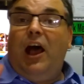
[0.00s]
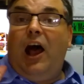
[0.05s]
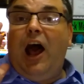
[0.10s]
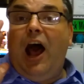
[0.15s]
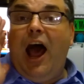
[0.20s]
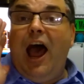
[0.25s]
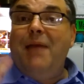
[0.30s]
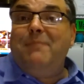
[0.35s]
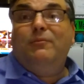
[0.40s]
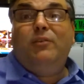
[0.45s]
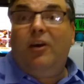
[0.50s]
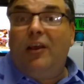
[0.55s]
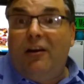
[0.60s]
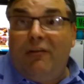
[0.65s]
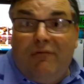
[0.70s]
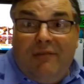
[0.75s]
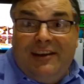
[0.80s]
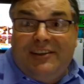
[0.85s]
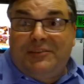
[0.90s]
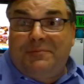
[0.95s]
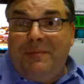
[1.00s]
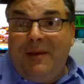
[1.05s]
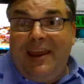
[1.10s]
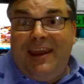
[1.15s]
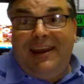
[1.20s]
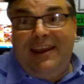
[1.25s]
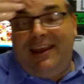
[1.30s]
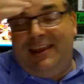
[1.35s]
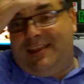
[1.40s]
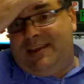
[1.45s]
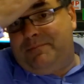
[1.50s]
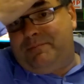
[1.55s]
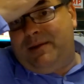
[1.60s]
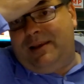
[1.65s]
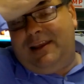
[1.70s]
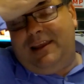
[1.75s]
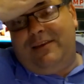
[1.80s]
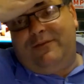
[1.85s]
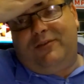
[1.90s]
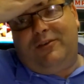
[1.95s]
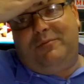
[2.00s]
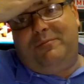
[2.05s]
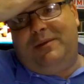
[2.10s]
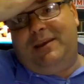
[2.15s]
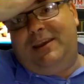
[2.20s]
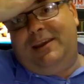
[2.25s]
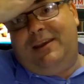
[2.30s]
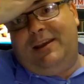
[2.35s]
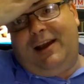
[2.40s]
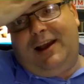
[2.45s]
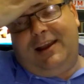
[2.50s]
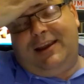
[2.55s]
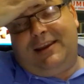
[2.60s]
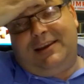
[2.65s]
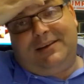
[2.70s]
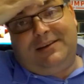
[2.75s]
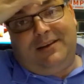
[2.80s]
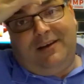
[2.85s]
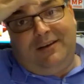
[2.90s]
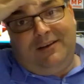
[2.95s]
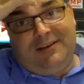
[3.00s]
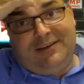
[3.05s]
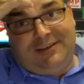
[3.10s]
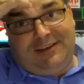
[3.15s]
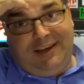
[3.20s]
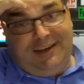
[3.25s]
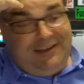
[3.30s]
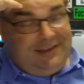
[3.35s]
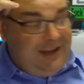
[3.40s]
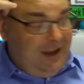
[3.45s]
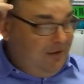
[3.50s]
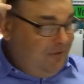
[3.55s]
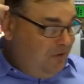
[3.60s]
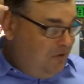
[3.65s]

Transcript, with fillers: I'm not a rich man either. Believe you me, I can honestly tell